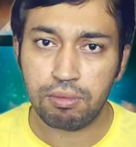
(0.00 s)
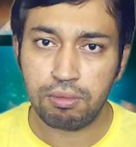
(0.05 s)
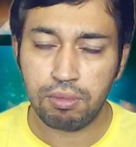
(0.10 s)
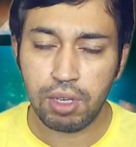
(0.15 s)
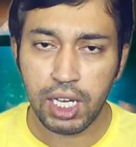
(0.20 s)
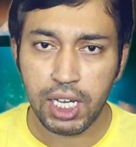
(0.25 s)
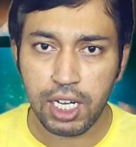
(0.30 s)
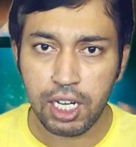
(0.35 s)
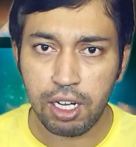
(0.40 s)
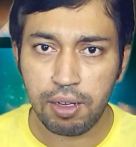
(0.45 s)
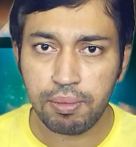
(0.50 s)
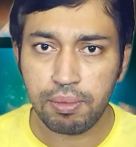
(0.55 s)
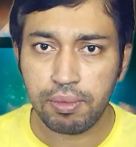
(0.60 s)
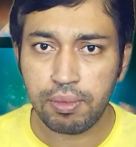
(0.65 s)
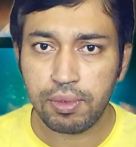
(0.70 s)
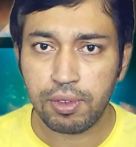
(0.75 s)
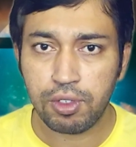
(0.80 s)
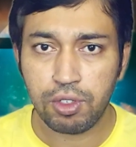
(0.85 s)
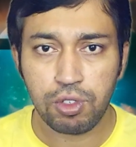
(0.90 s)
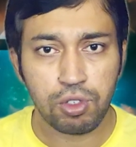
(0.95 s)
may come,
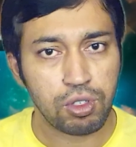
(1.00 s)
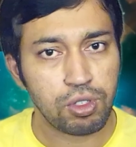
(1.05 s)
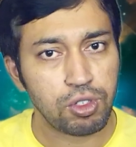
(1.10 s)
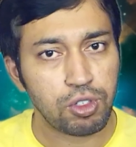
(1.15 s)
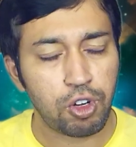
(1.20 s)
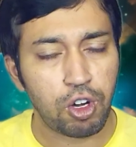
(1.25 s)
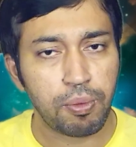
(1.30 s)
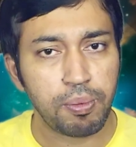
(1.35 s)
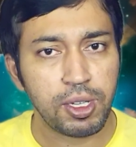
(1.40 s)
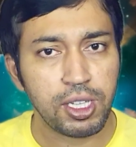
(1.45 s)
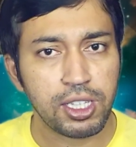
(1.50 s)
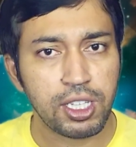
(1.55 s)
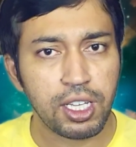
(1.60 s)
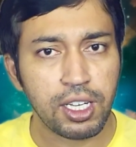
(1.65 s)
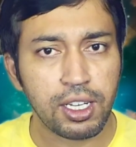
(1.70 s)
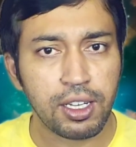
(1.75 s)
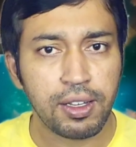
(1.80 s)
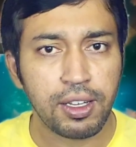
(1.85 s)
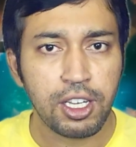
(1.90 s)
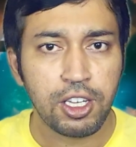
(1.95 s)
normal
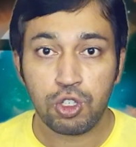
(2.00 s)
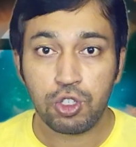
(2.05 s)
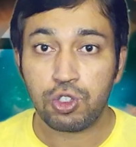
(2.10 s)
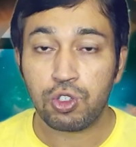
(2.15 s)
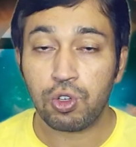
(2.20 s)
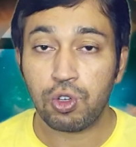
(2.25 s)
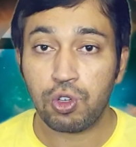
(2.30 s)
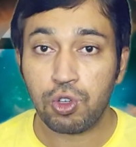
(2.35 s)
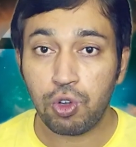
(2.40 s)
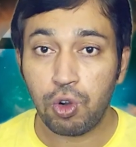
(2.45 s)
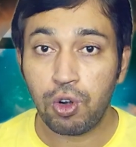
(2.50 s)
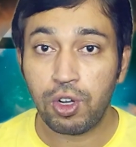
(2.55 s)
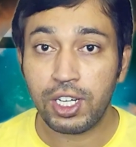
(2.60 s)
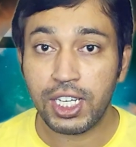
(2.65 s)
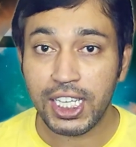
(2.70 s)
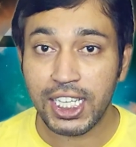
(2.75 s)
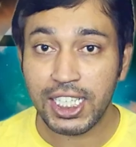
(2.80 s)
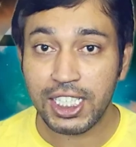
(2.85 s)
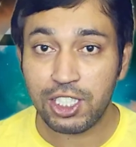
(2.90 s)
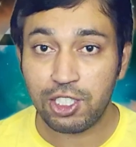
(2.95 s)
thing. So
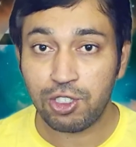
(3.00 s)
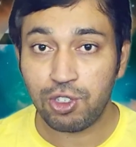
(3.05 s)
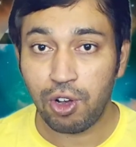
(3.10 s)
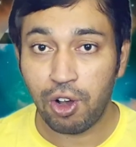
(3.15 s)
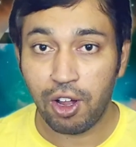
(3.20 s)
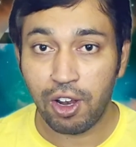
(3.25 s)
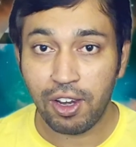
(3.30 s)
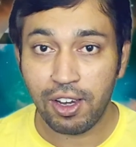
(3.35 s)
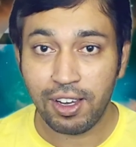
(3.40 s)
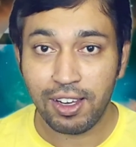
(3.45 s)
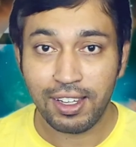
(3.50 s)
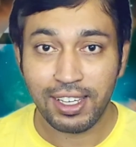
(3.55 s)
don't install